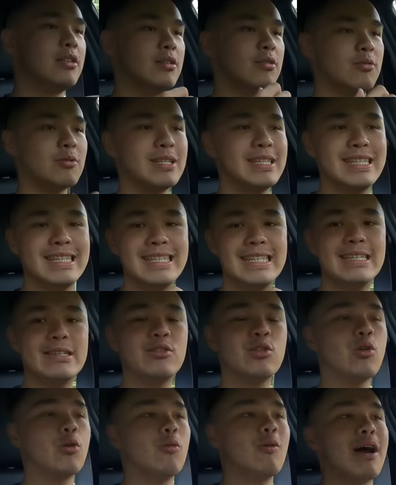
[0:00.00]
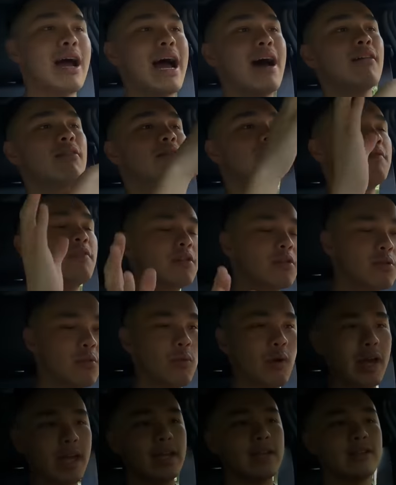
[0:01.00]
you don't really need to go out of your
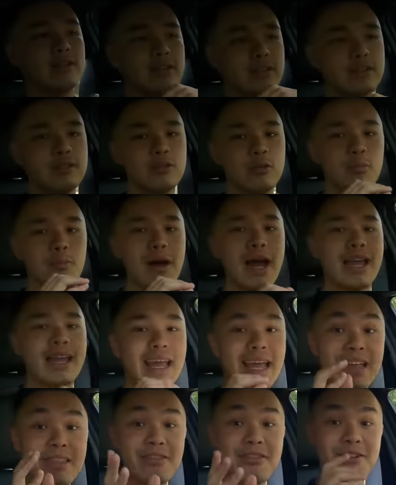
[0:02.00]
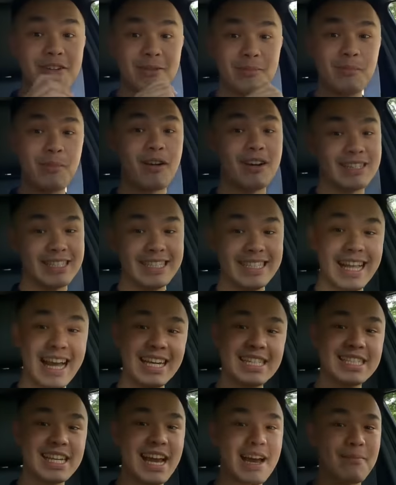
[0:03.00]
way just to buy a third-party
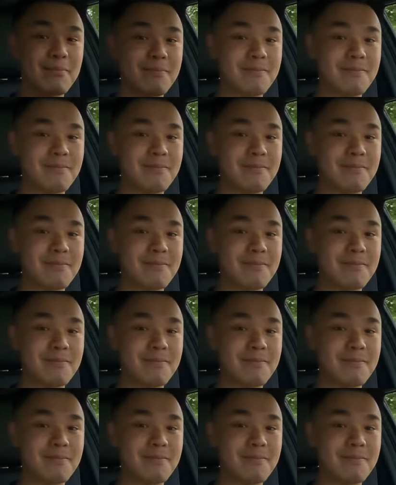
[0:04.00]
dash cam.